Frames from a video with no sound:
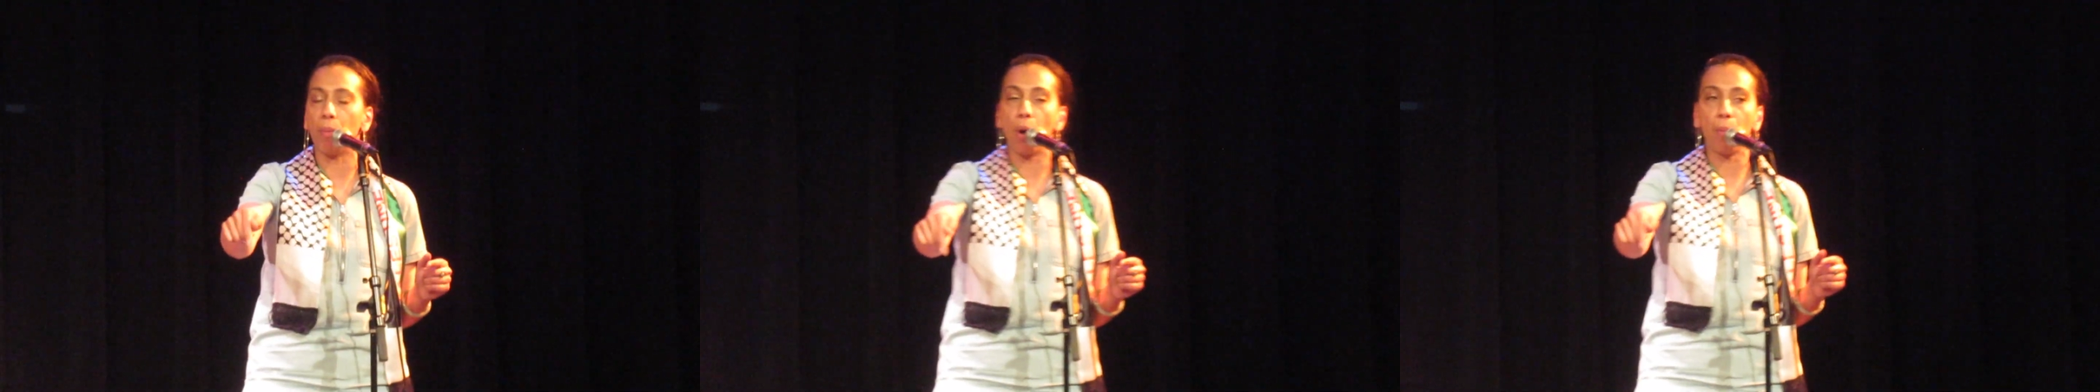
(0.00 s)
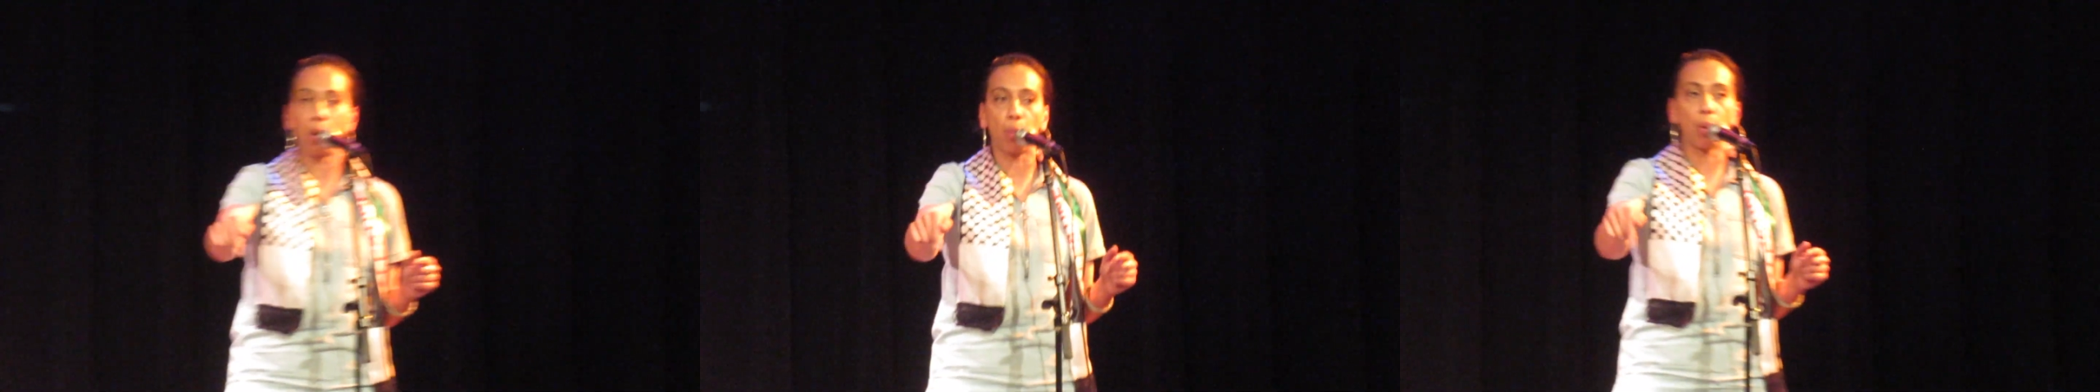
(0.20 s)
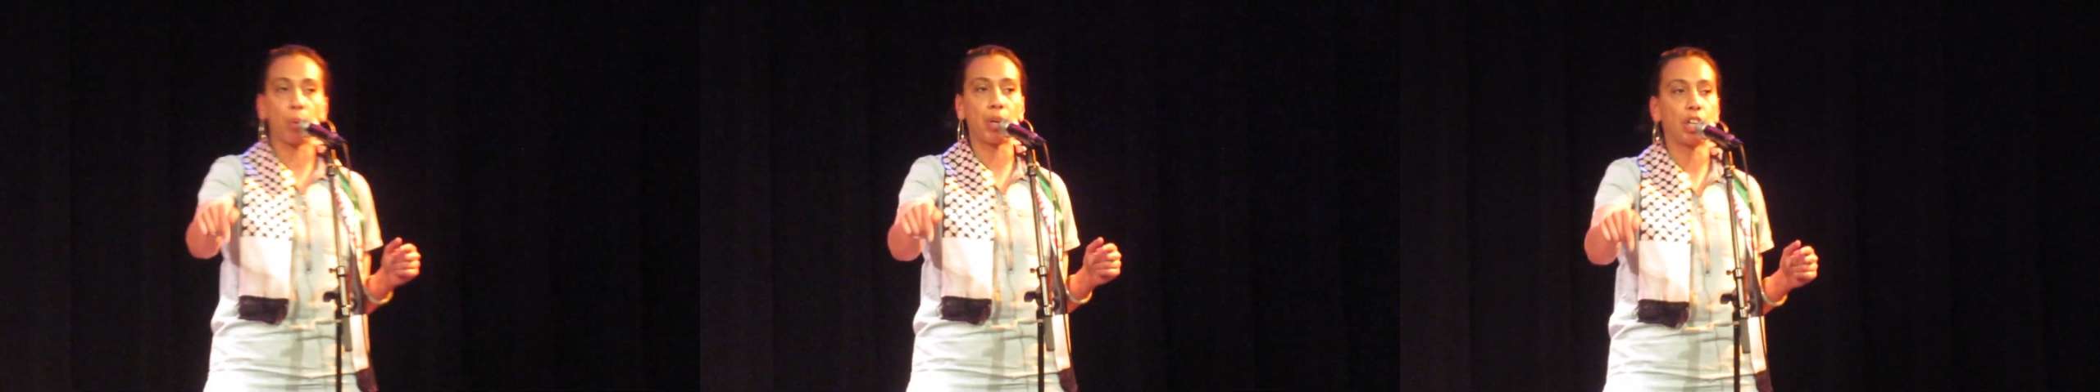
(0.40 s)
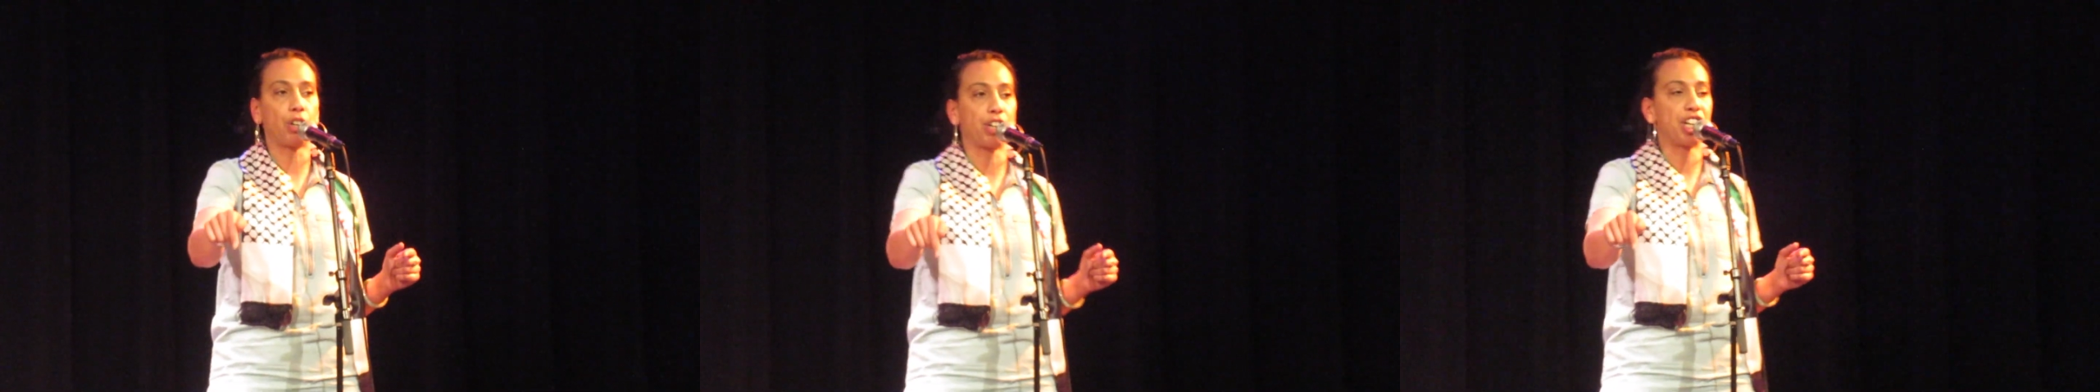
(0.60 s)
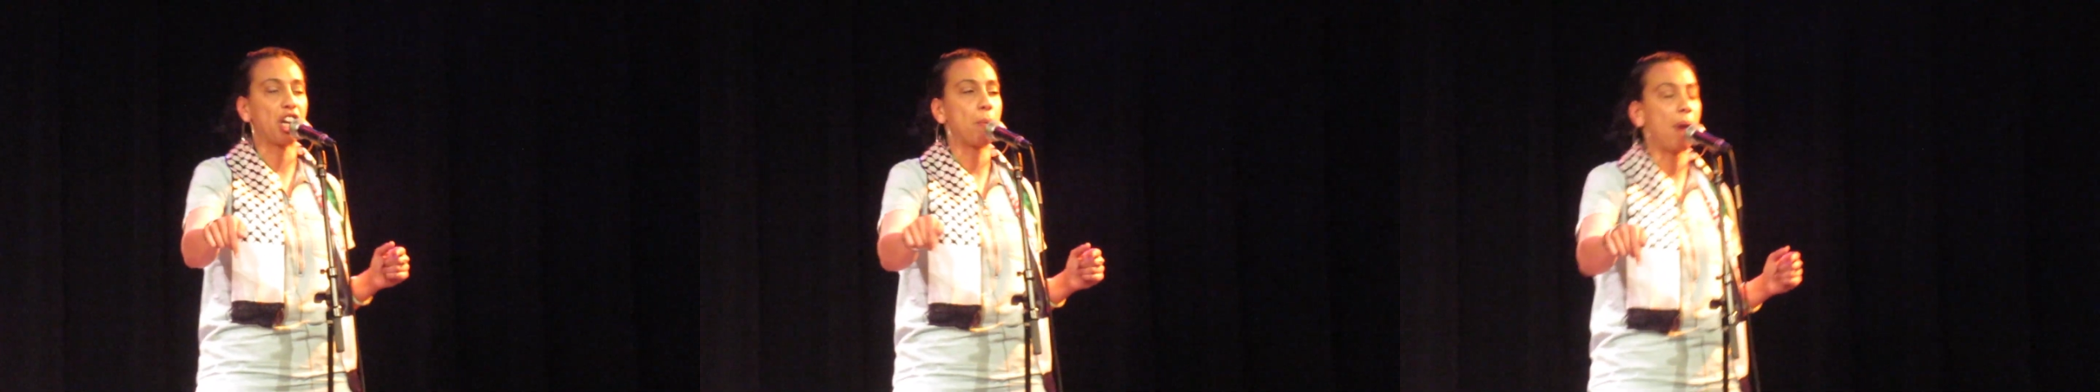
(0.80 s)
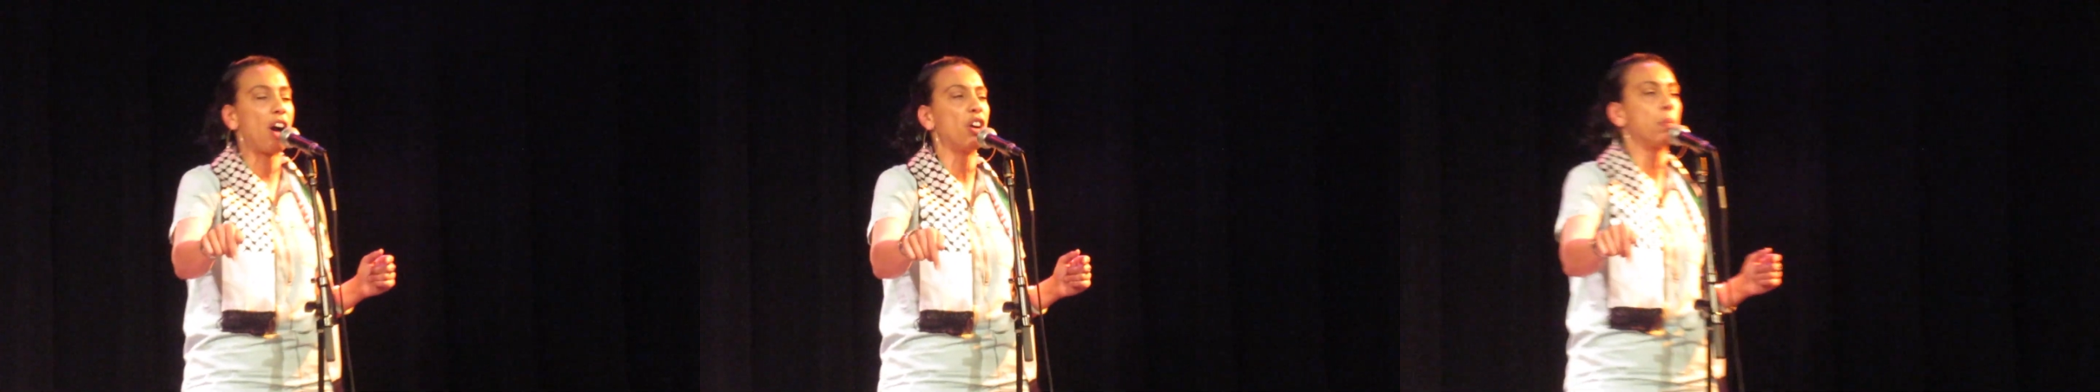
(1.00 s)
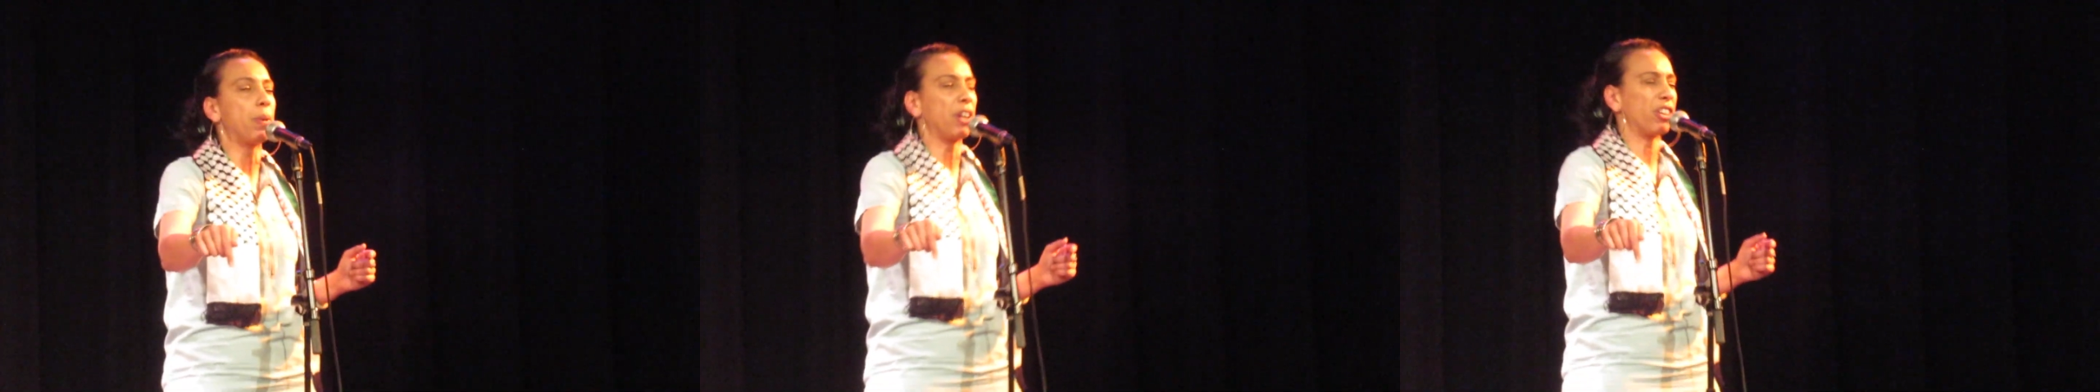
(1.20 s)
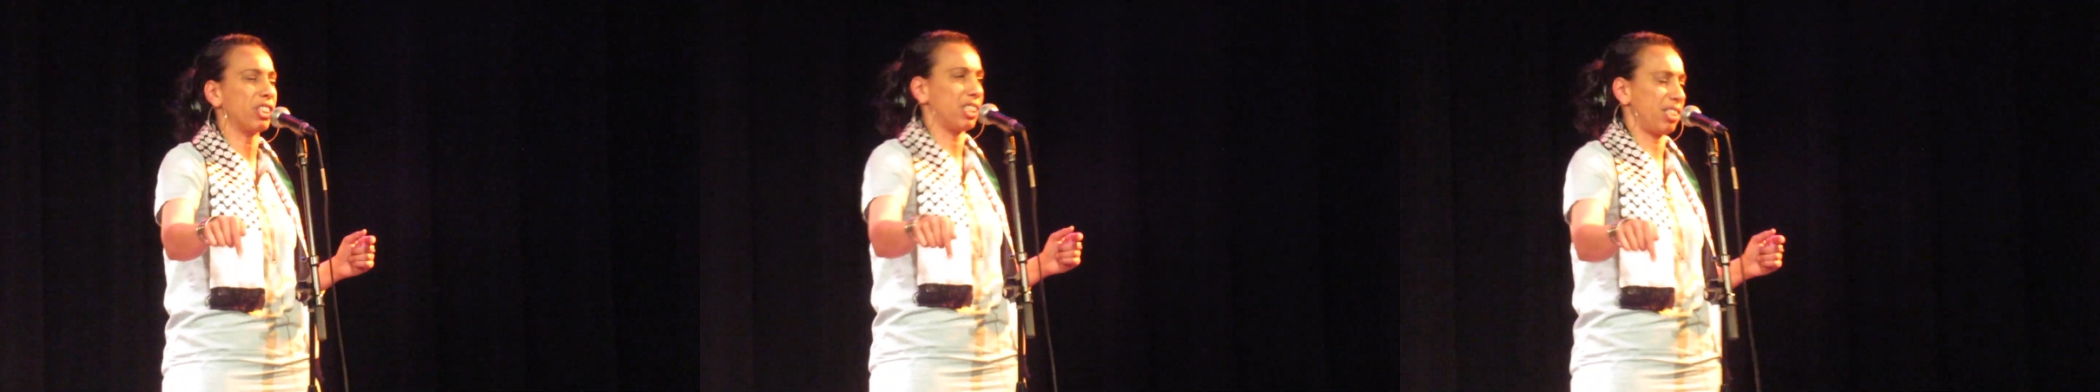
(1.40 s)
moment where we're learning about
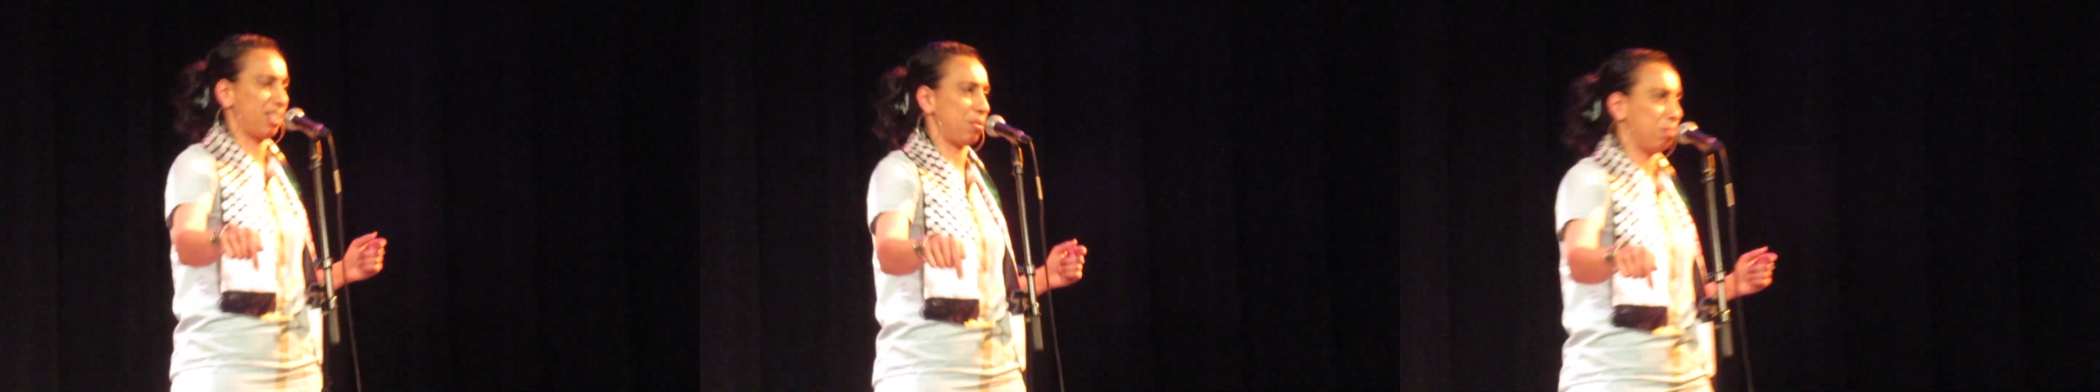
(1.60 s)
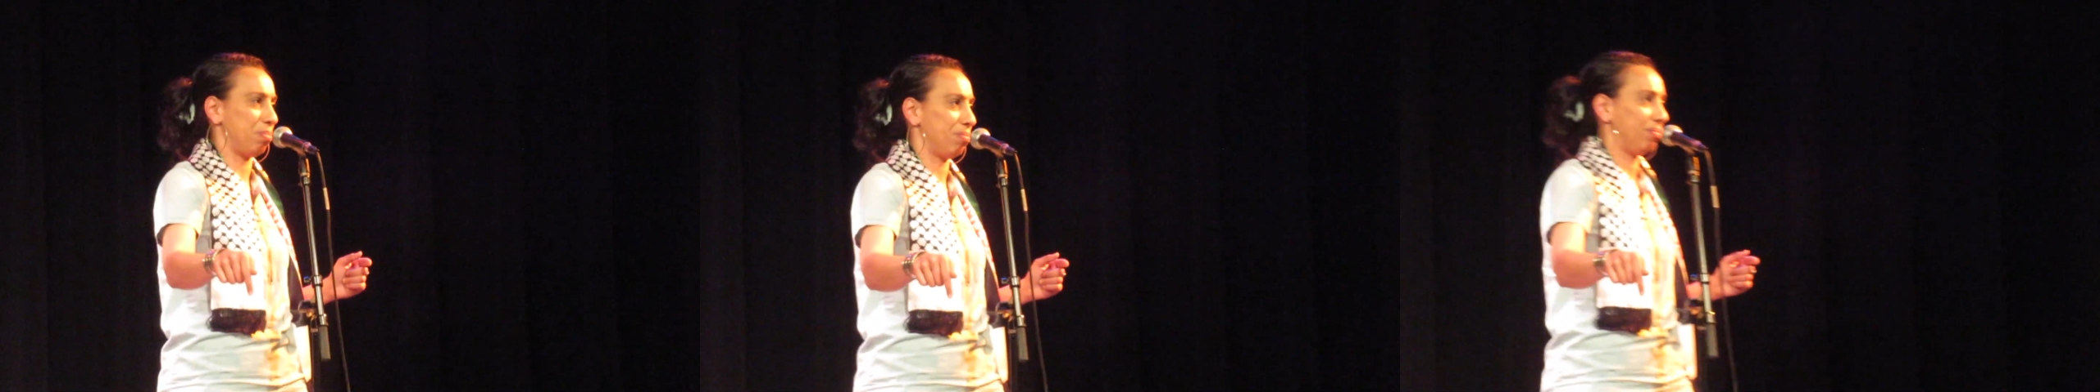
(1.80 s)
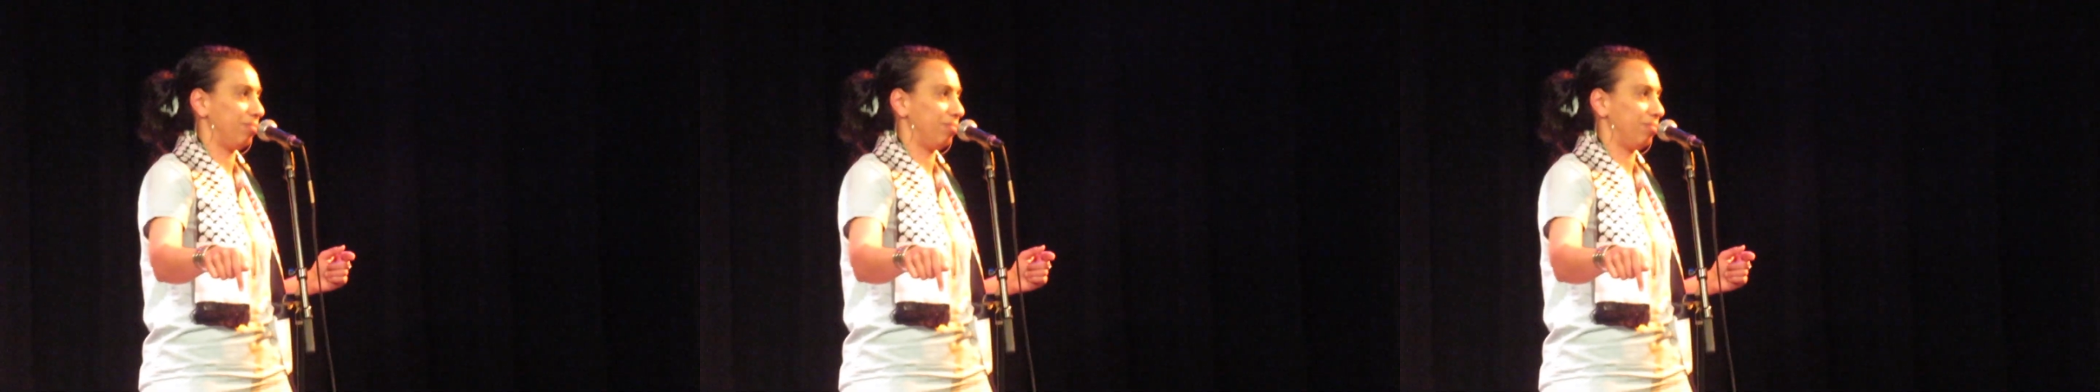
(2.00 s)
imperialism,